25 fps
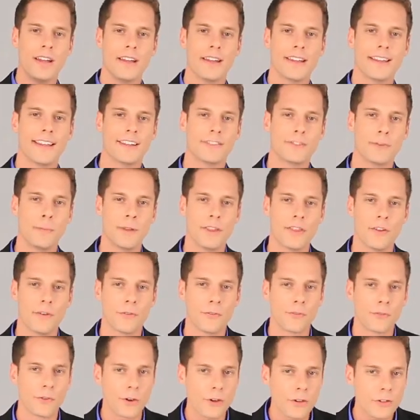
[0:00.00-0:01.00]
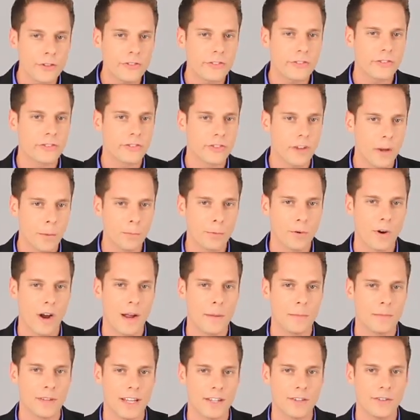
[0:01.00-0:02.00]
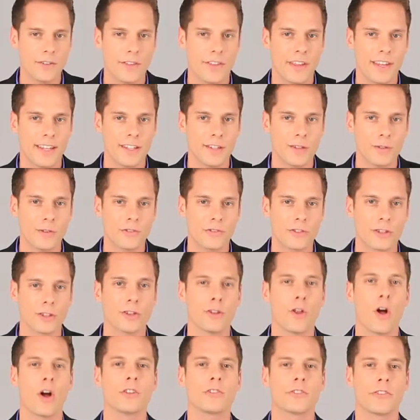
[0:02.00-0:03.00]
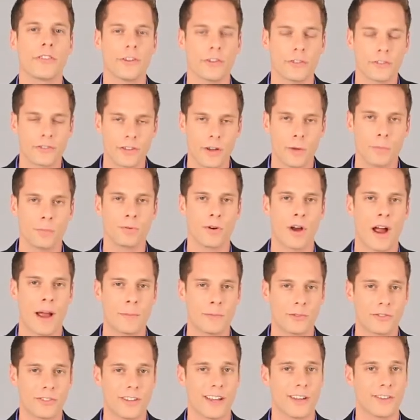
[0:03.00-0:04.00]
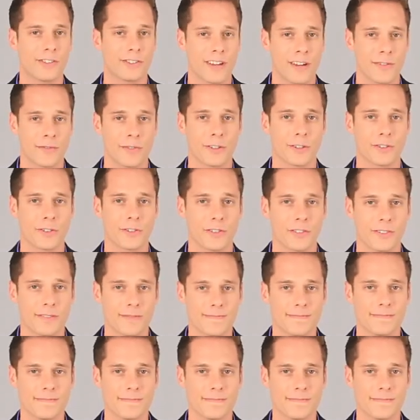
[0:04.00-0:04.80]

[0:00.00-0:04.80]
get to be the first subprime lender they use to launch their subprime sales efforts.